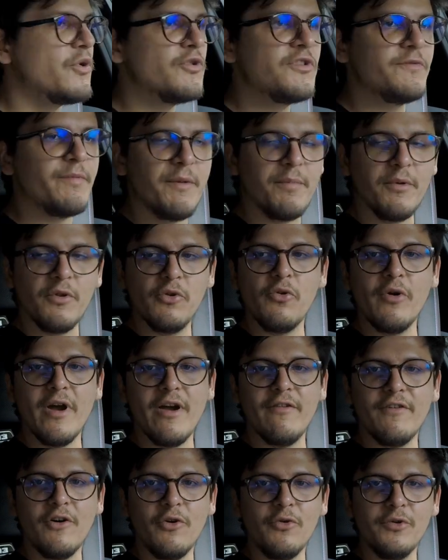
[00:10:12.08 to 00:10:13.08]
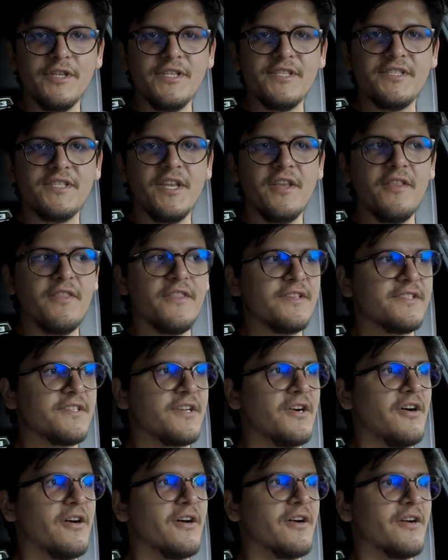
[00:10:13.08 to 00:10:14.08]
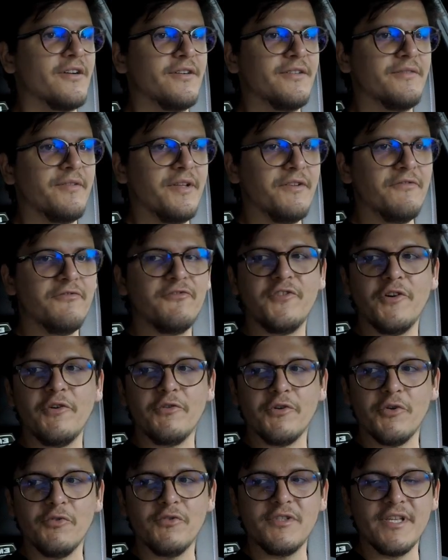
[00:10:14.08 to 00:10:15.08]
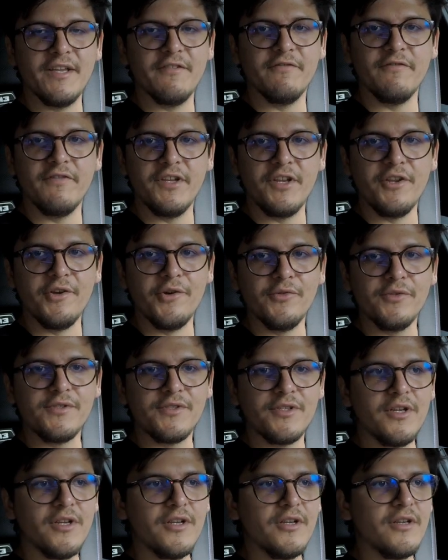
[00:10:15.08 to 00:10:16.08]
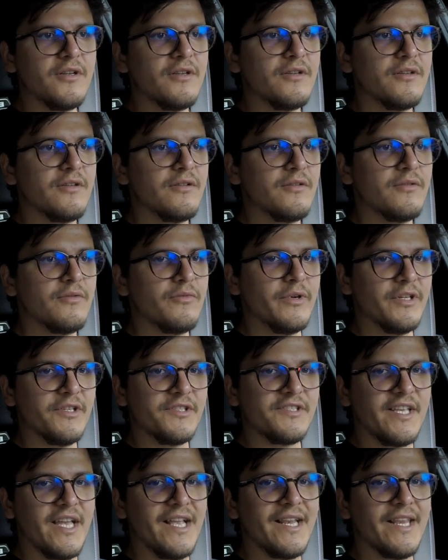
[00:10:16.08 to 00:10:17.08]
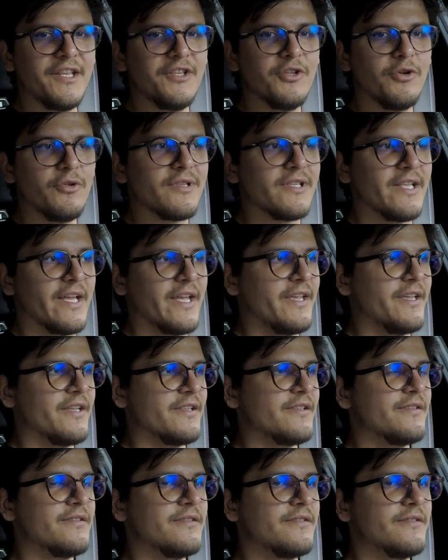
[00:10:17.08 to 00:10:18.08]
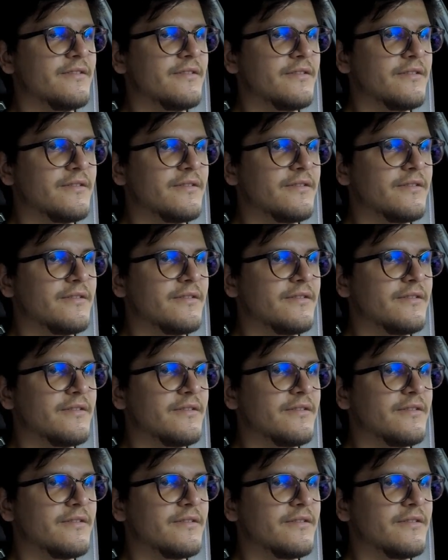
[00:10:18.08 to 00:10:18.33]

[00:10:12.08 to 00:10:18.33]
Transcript: Most people who have only seen this car in photos and videos will say they don't like it.